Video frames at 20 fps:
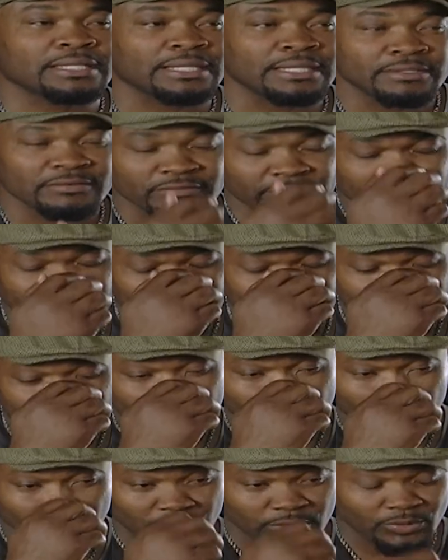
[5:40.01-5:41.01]
And really
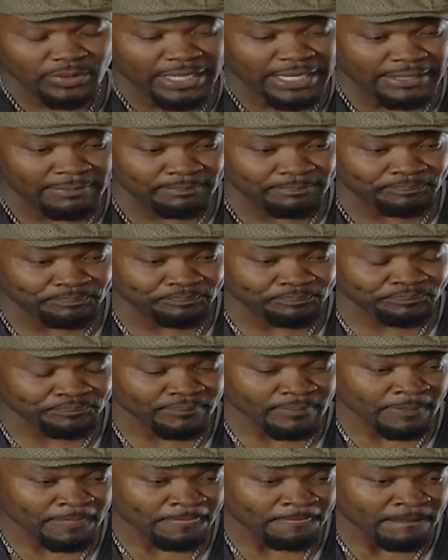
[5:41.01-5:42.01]
and truly what happened,
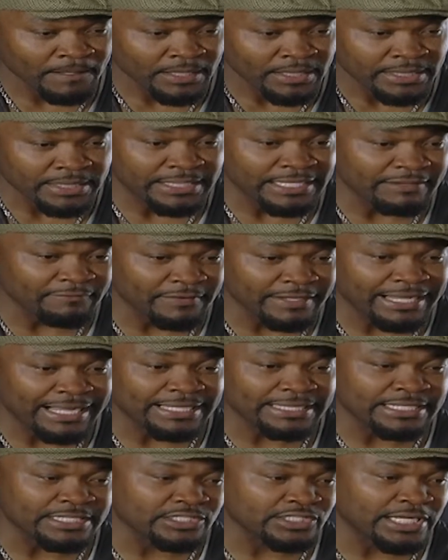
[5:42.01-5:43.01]
he never
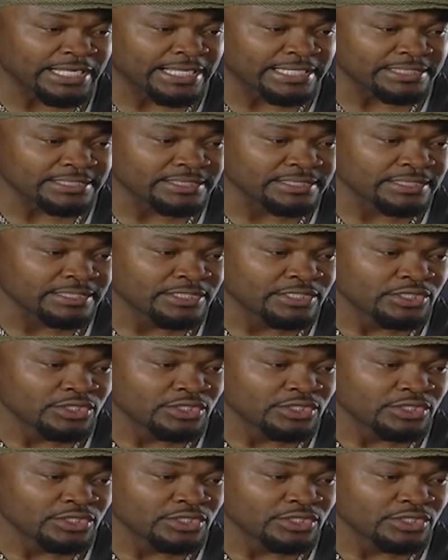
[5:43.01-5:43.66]
got that chance.